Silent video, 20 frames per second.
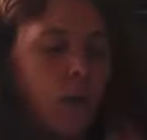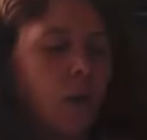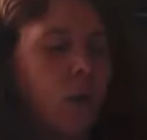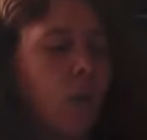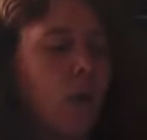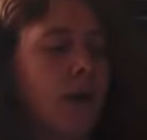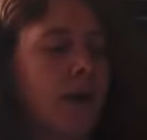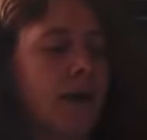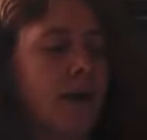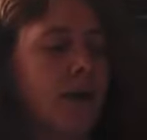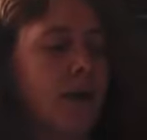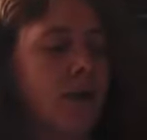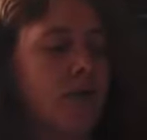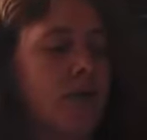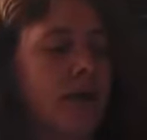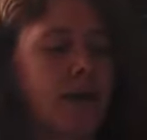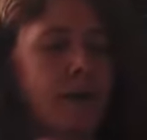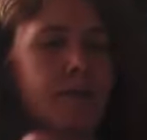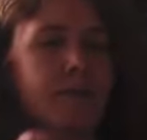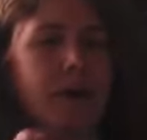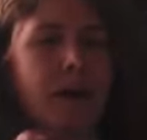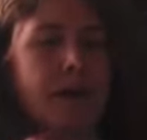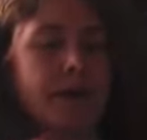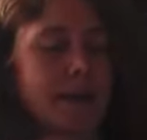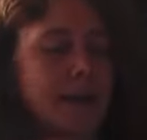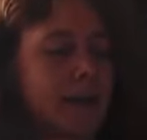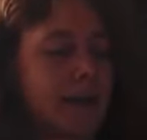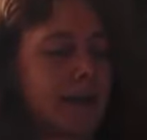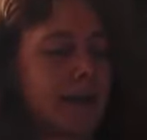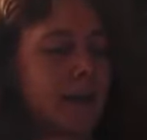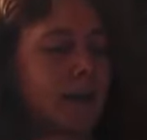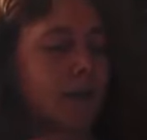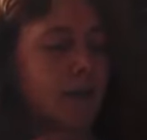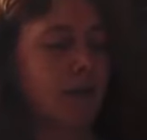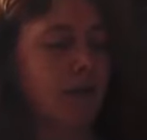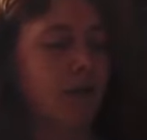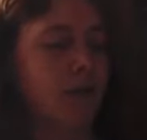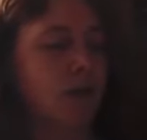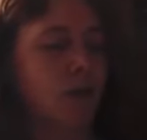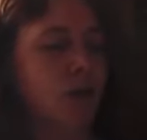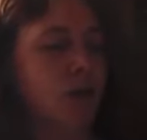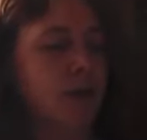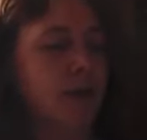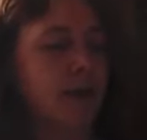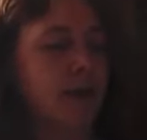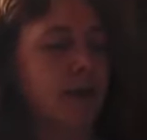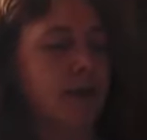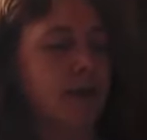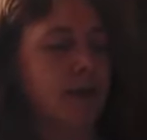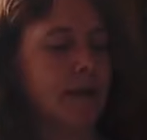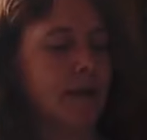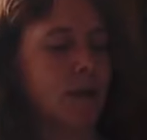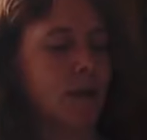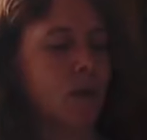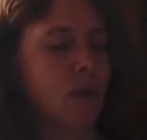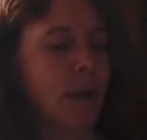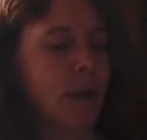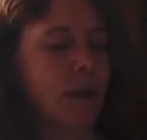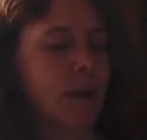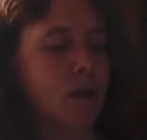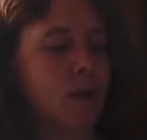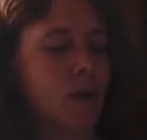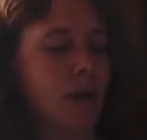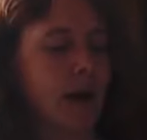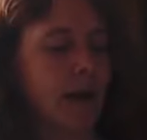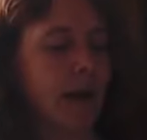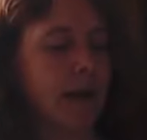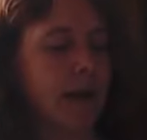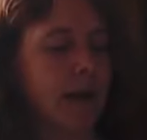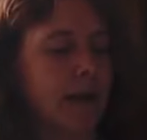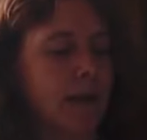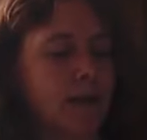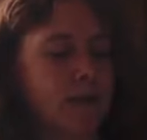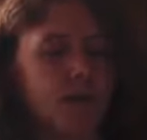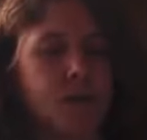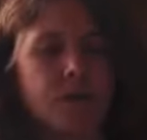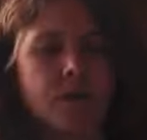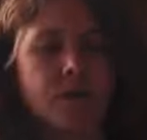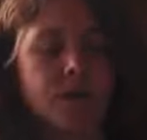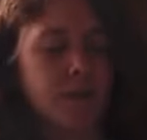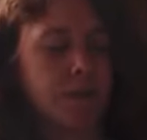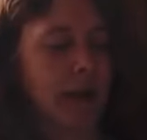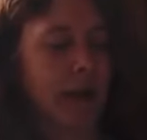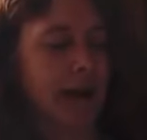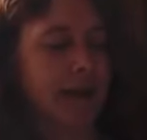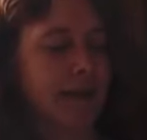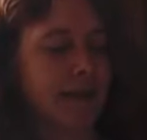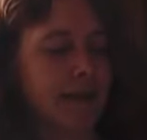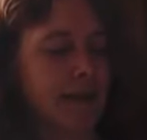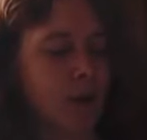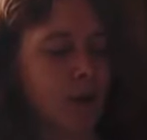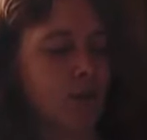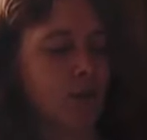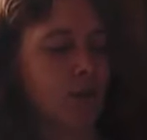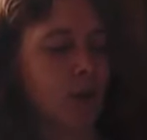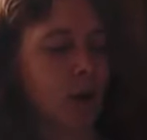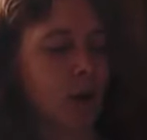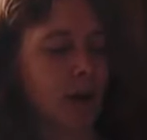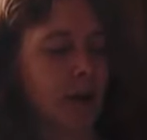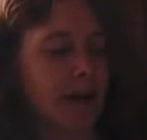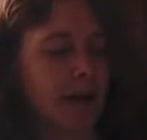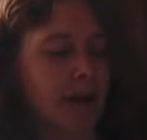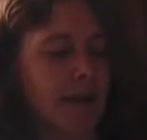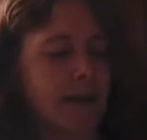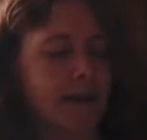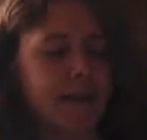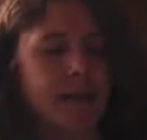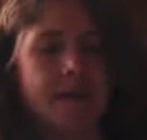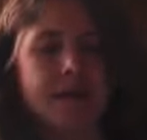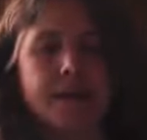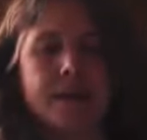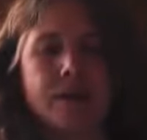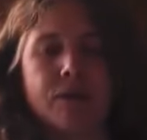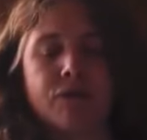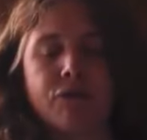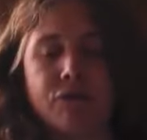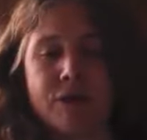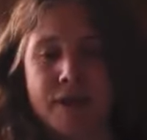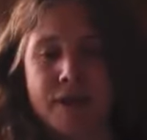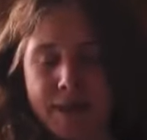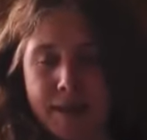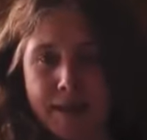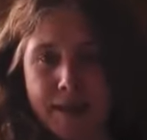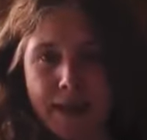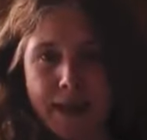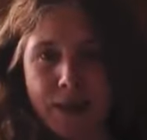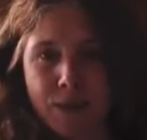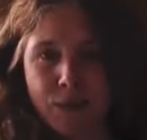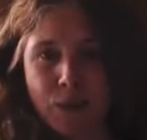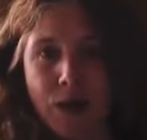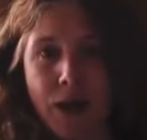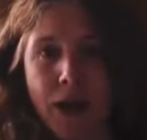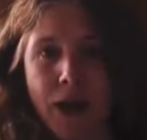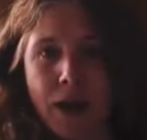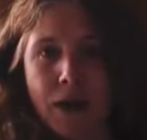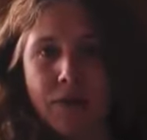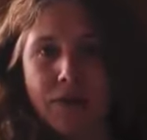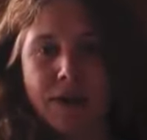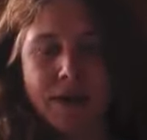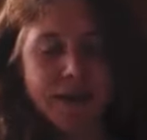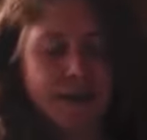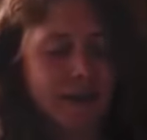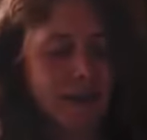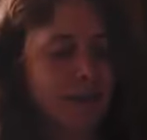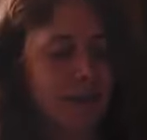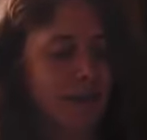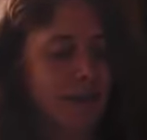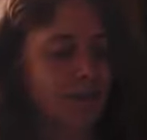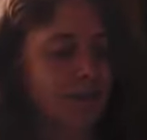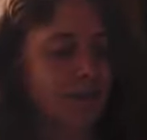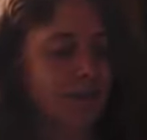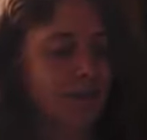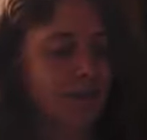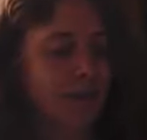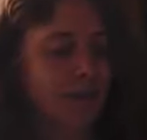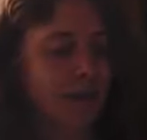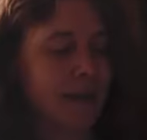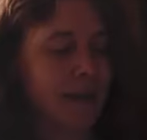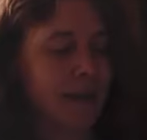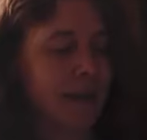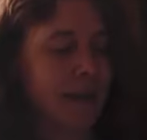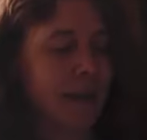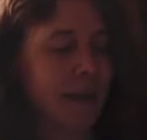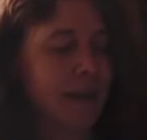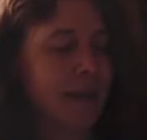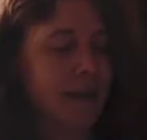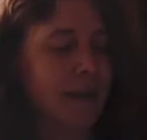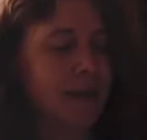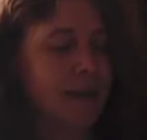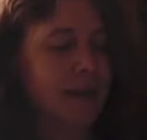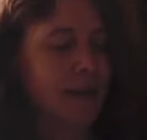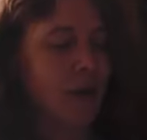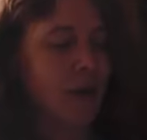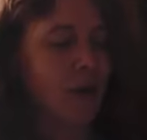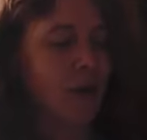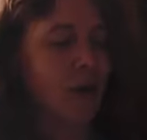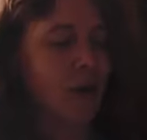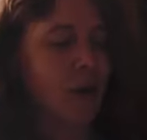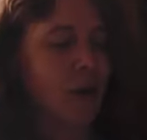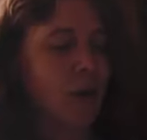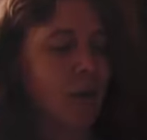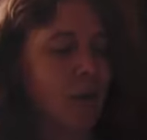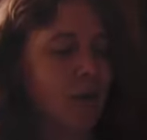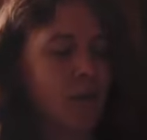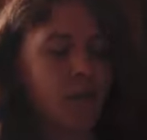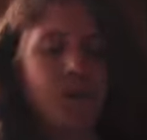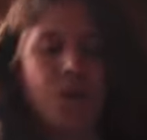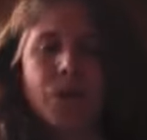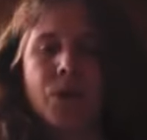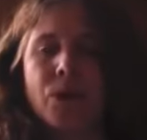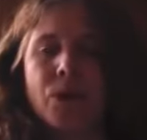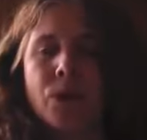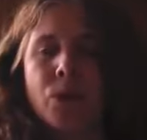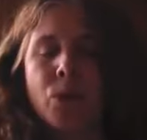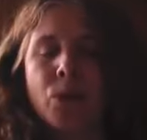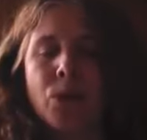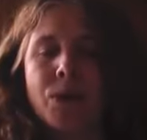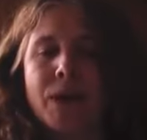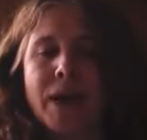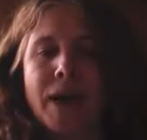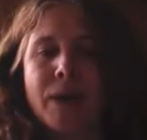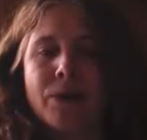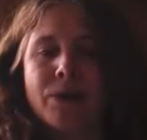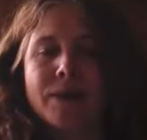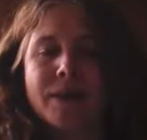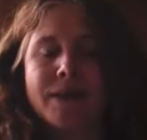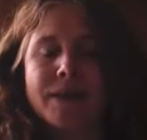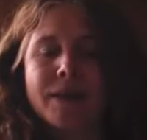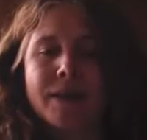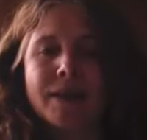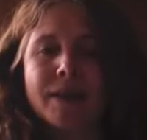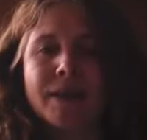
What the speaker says: 1 in 3 bites of food eaten worldwide depends on pollinators for a successful harvest. So without